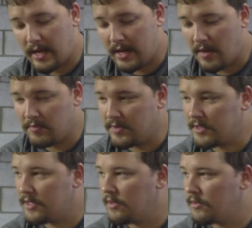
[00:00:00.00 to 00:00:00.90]
I'm
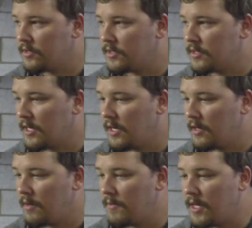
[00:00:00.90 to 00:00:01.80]
still just
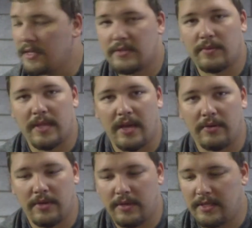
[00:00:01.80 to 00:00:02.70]
amazed with how
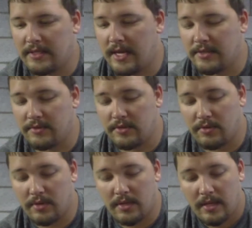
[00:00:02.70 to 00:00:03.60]
good these guys are
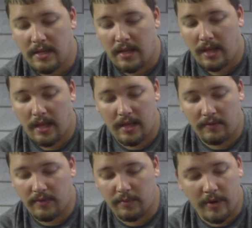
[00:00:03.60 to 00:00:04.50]
doing, and
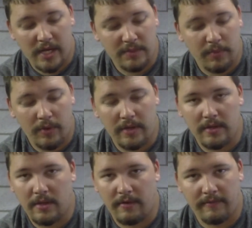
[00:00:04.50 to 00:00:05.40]
for the price point
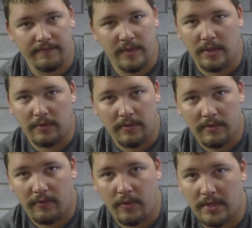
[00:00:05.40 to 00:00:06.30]
of
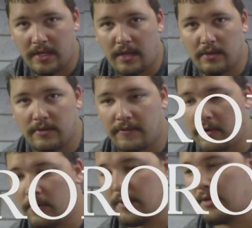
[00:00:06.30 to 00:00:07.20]
$40 for
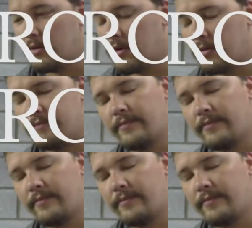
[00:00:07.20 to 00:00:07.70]
a reel, or